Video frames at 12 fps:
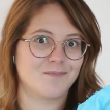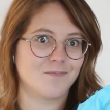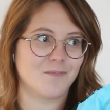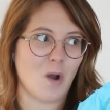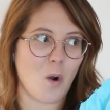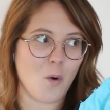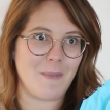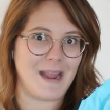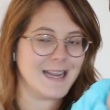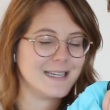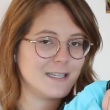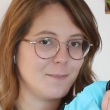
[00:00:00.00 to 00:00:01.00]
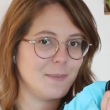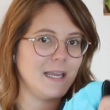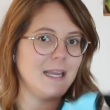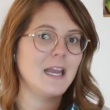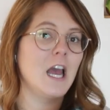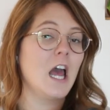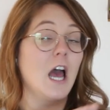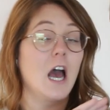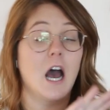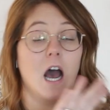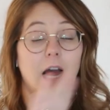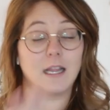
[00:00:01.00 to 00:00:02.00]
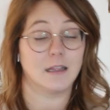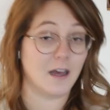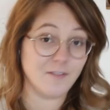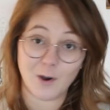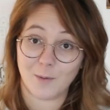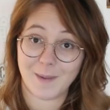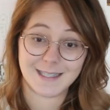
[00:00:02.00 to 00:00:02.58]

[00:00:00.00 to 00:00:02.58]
homemade to me. I love homemade